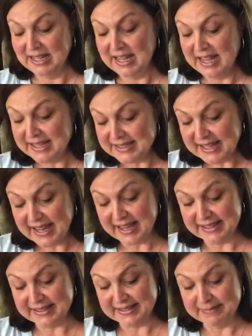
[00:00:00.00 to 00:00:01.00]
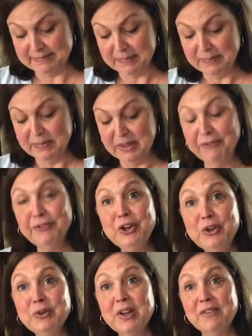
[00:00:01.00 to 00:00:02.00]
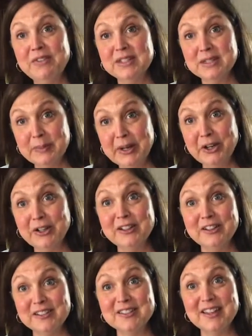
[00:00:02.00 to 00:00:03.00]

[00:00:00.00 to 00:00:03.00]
He says, the fruit of the Spirit looks